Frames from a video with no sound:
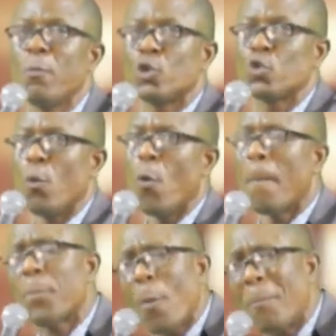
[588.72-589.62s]
able to
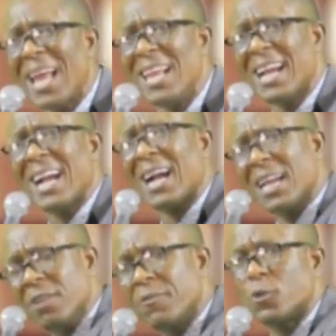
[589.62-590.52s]
properly
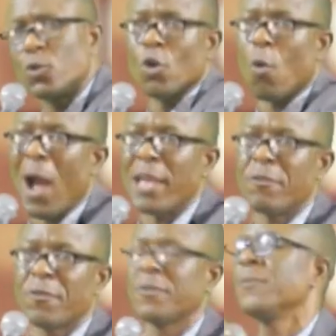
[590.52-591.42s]
cleave to your
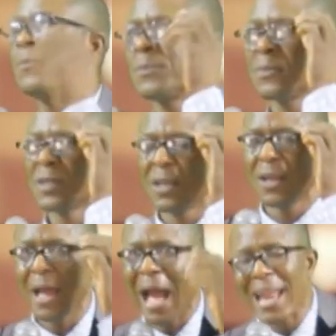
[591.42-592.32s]
wife.
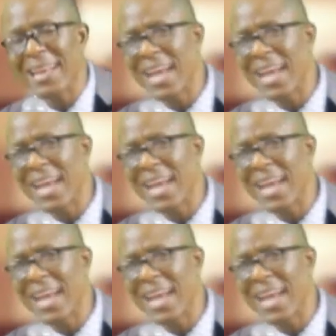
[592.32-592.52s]
And